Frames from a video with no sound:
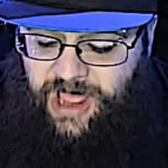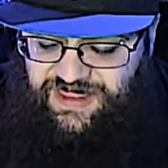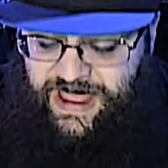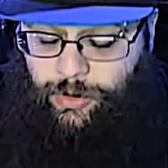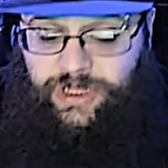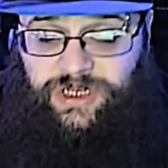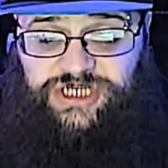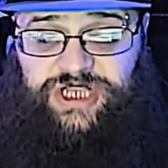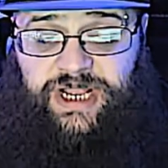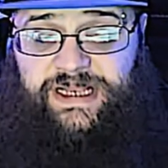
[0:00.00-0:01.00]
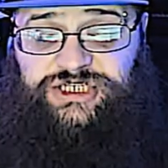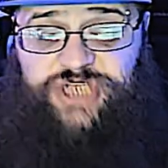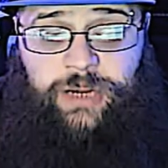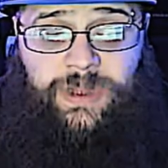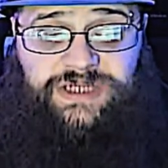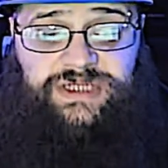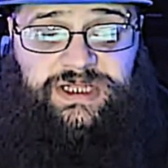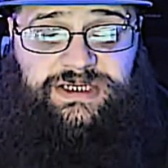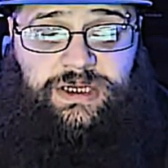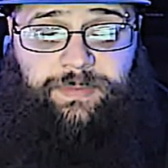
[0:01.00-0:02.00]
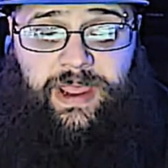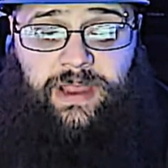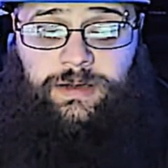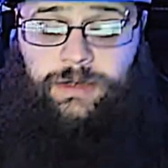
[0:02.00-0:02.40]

That will initiate a chain wrestling command.